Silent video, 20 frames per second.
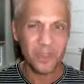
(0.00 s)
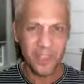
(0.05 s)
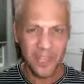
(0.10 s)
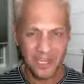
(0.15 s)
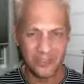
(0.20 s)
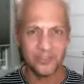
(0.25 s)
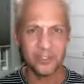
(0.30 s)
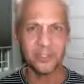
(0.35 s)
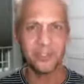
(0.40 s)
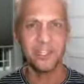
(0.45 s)

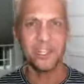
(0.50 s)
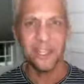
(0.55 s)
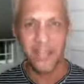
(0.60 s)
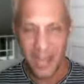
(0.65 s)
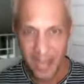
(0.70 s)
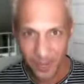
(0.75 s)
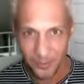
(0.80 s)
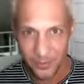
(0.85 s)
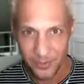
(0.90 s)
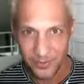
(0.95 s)
everything
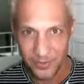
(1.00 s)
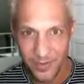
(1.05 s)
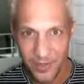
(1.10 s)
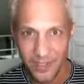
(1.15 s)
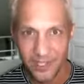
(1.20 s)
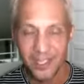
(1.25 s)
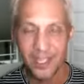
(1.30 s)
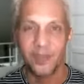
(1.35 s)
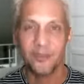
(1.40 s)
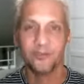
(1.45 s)
happened
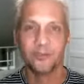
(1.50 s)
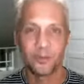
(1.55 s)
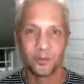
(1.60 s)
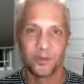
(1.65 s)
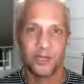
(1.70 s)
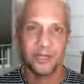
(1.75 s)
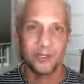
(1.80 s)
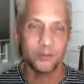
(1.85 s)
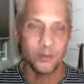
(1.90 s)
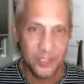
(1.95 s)

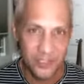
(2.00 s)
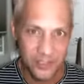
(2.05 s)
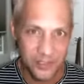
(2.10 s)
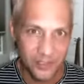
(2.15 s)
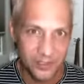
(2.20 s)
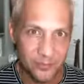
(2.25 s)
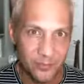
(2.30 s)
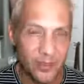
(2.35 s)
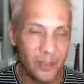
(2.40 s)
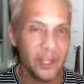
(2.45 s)
for a
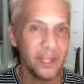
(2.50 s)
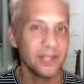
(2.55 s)
reason.